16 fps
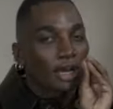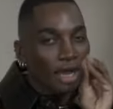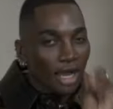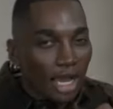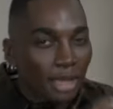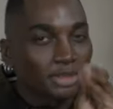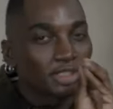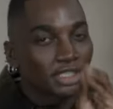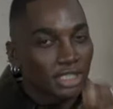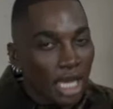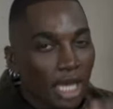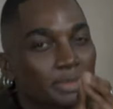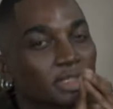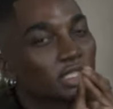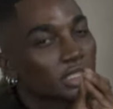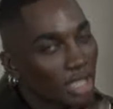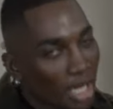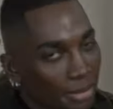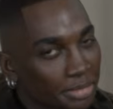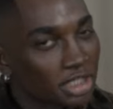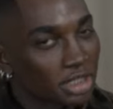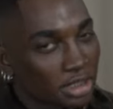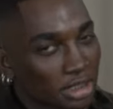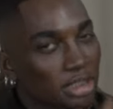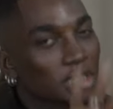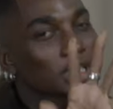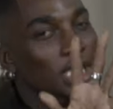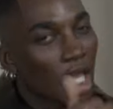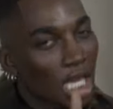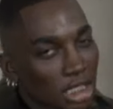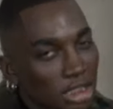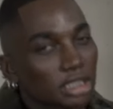Options, options, options,
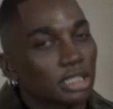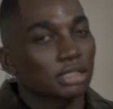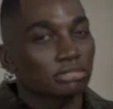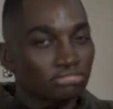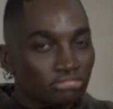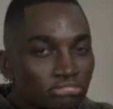yes.